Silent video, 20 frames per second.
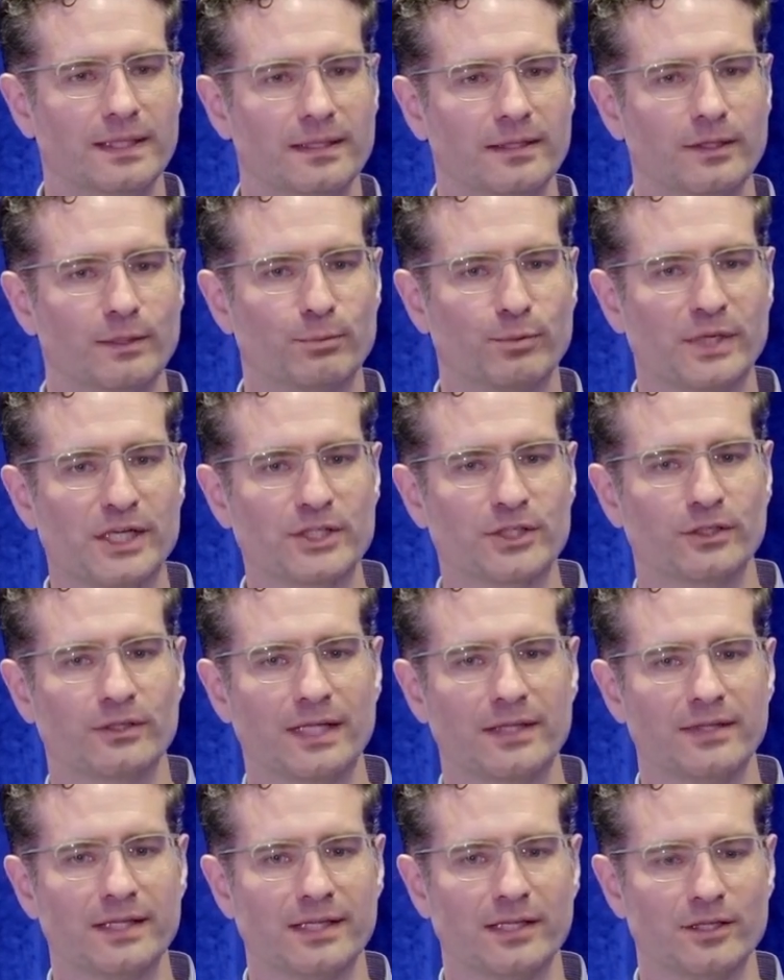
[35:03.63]
the pressure,
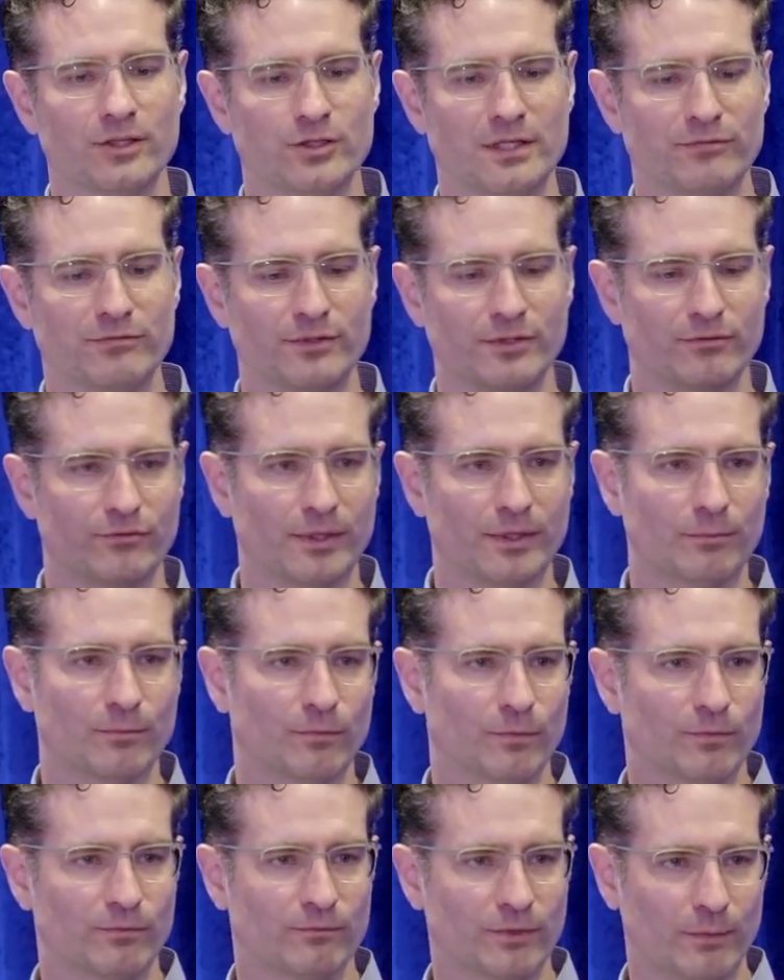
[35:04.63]
I think, has shifted
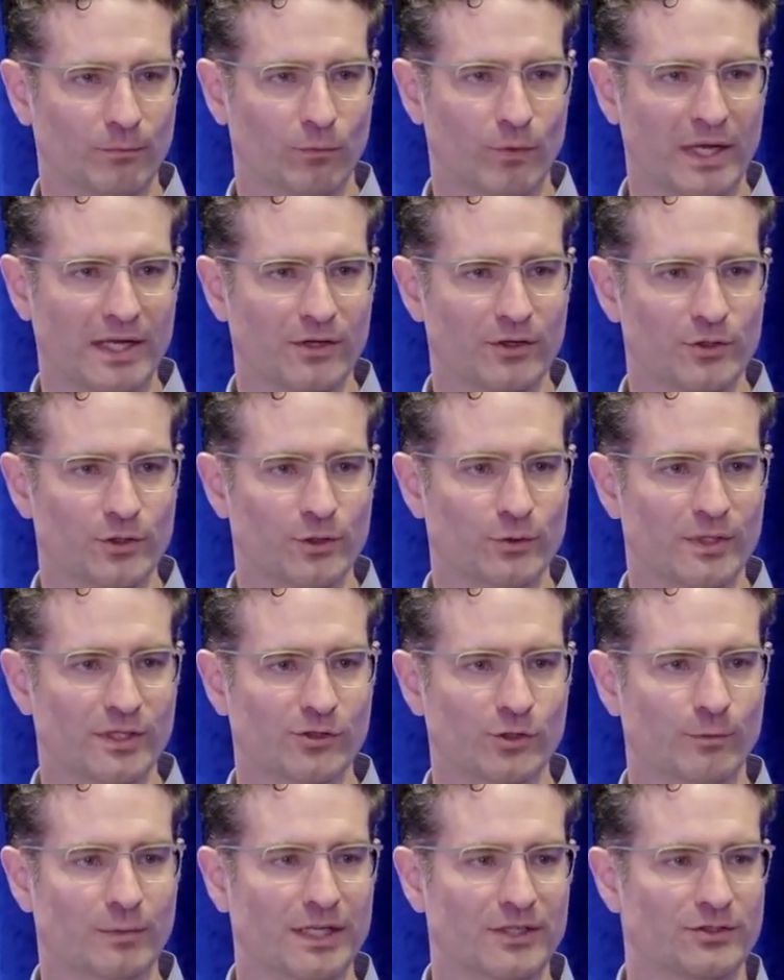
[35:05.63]
from, from why are you doing
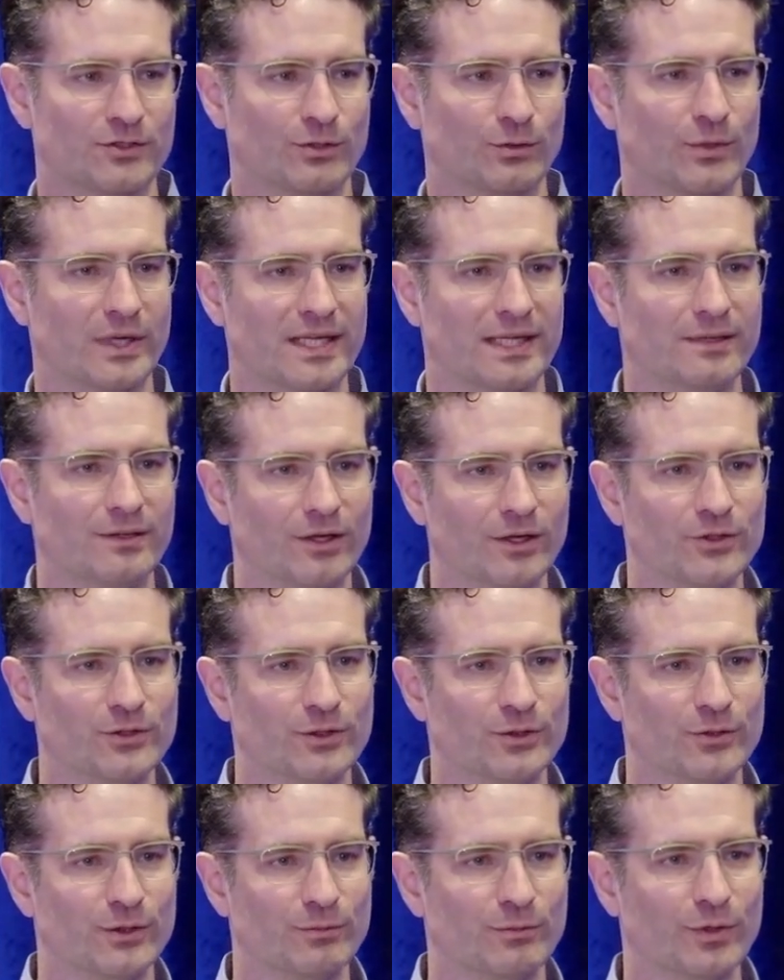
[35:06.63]
so much to why aren't
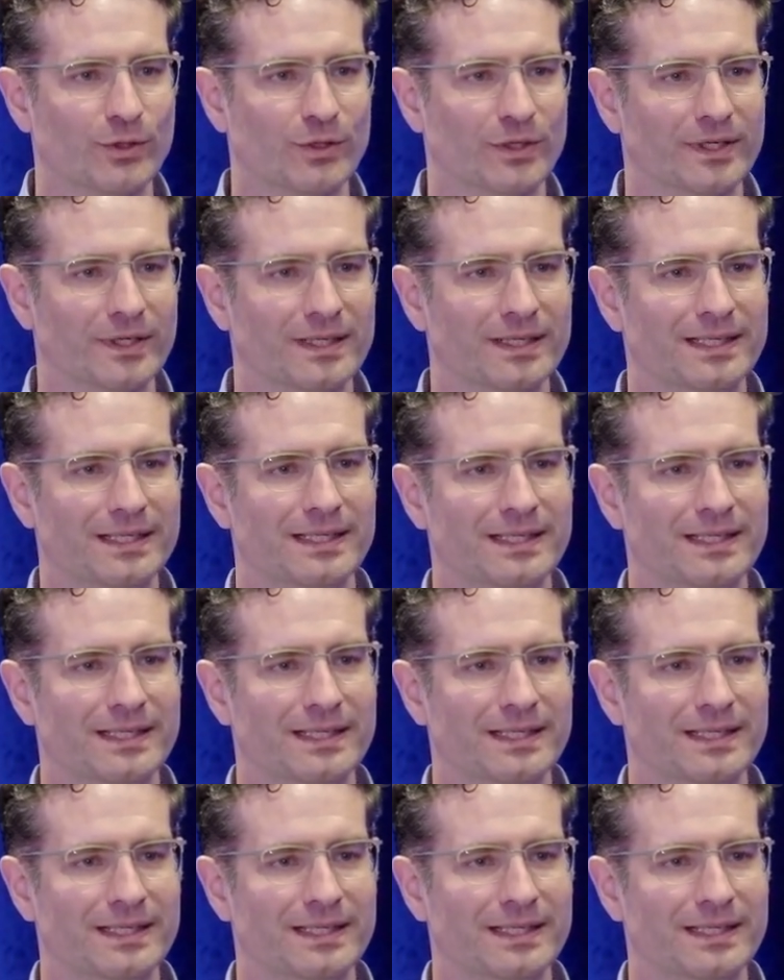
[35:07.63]
you doing more.